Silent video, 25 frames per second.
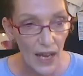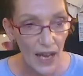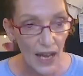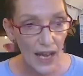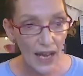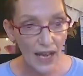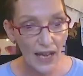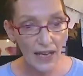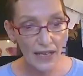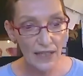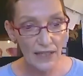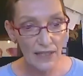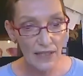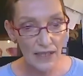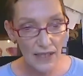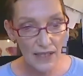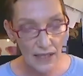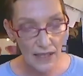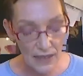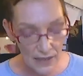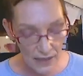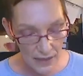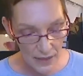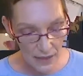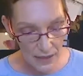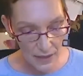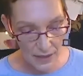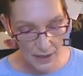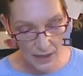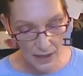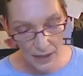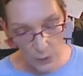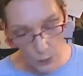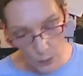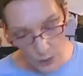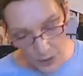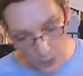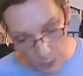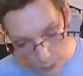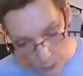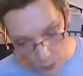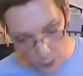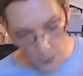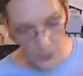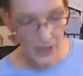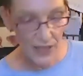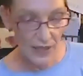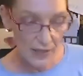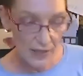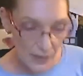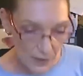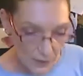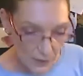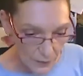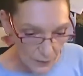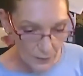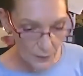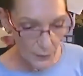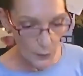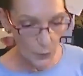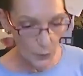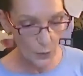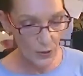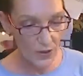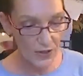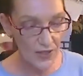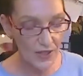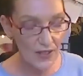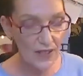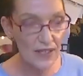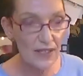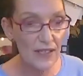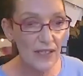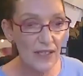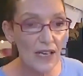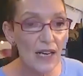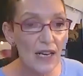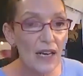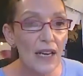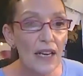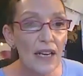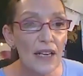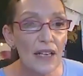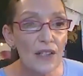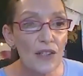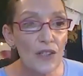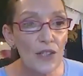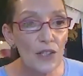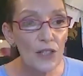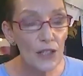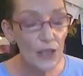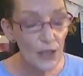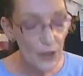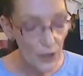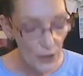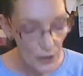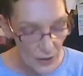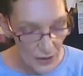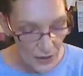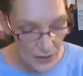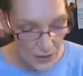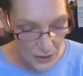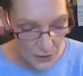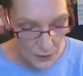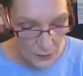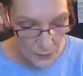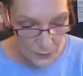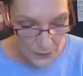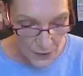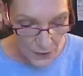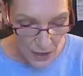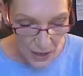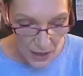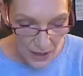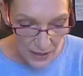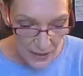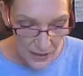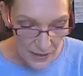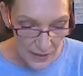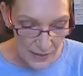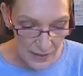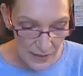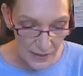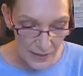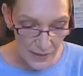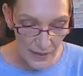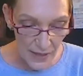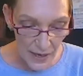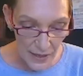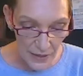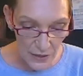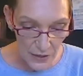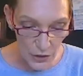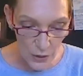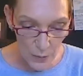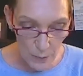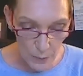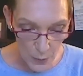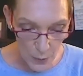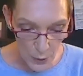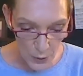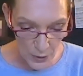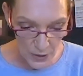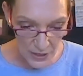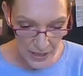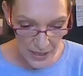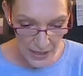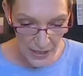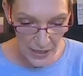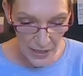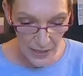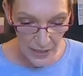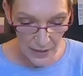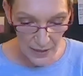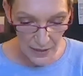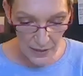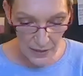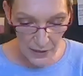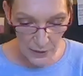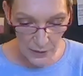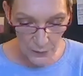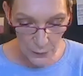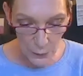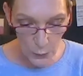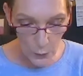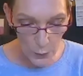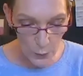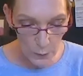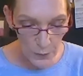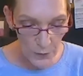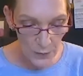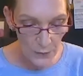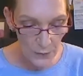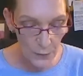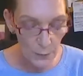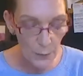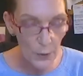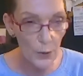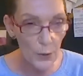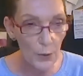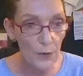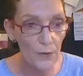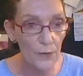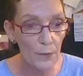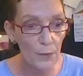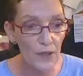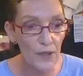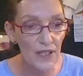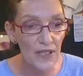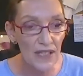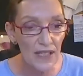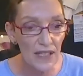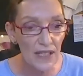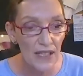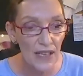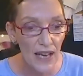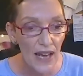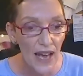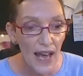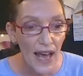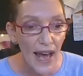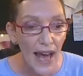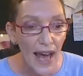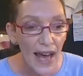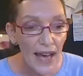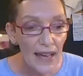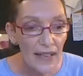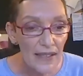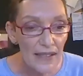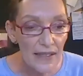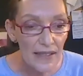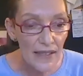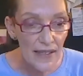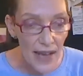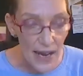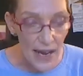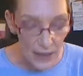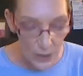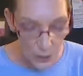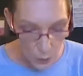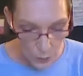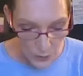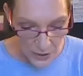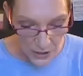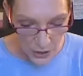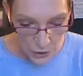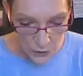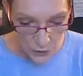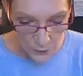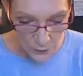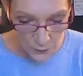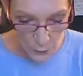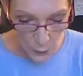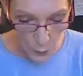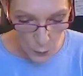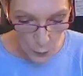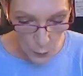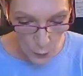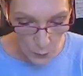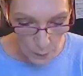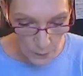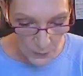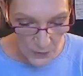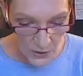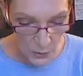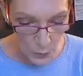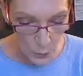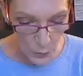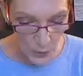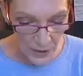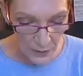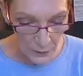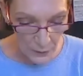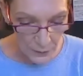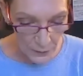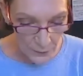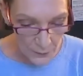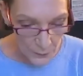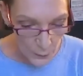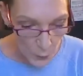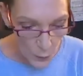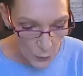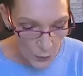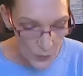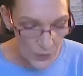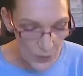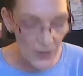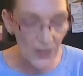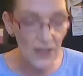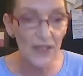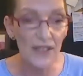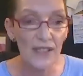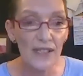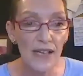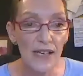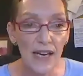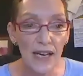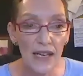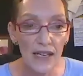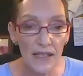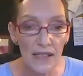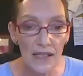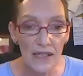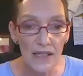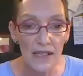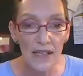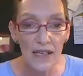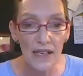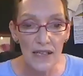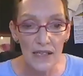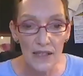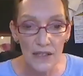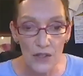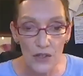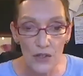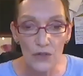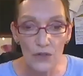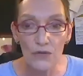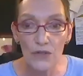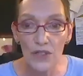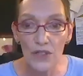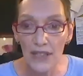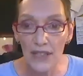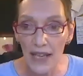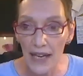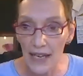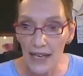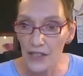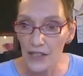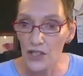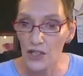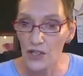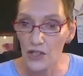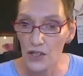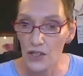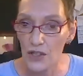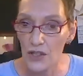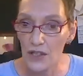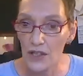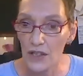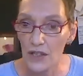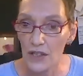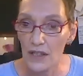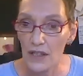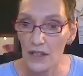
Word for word: And here's the thing with bodies and forces. Deleuze defines such a body, this form of movement, as that which forms when forces enter into relation.